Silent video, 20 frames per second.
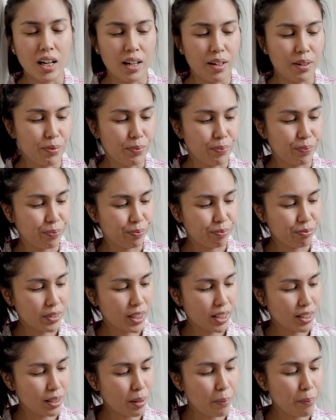um,
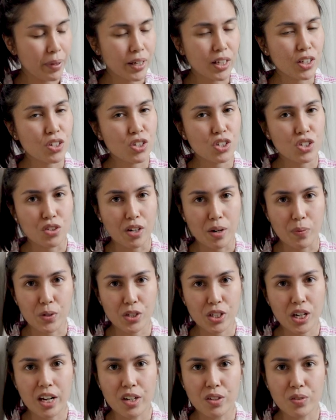the mesh strap
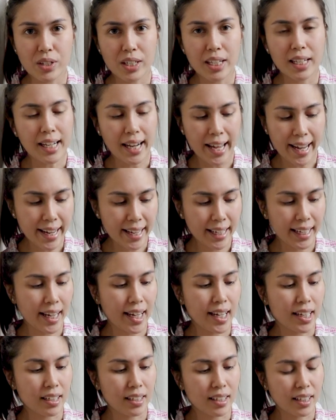which I really like
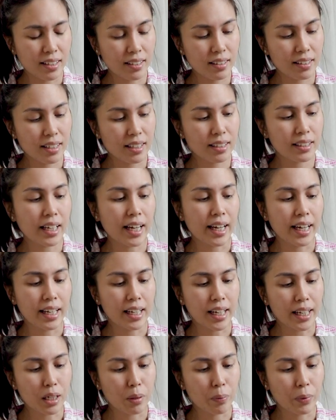and another thing that I
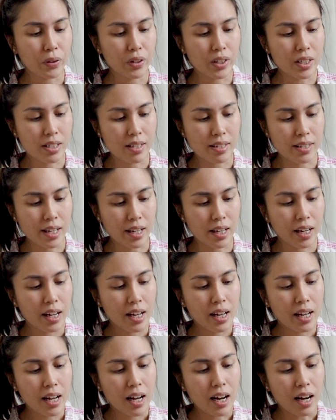like about it is that
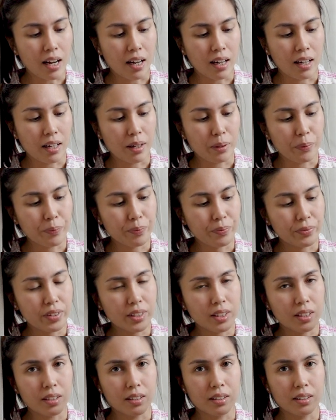um,
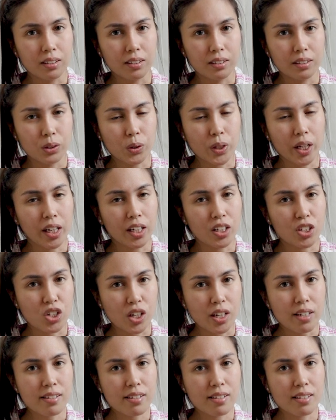the you can
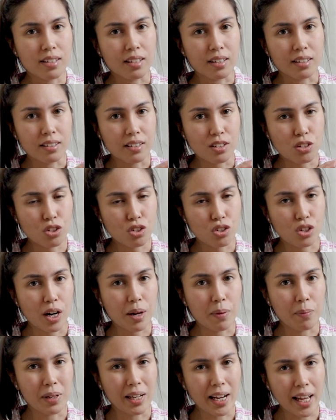adjust the
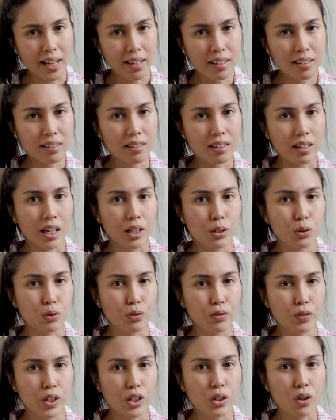strap length uh, to
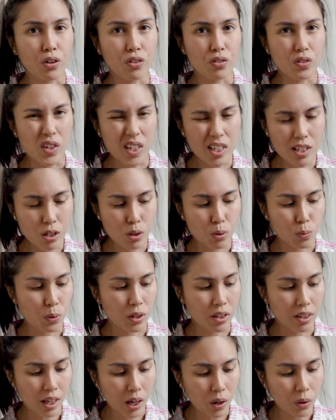fit your wrist
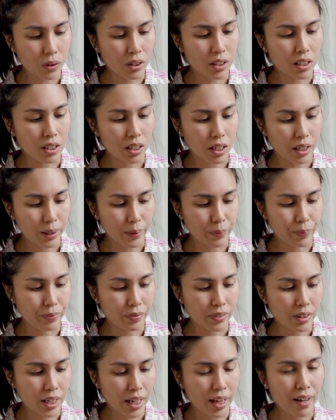without
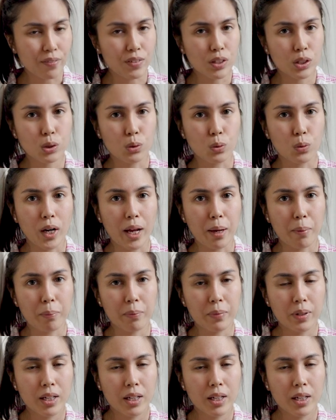um, having to like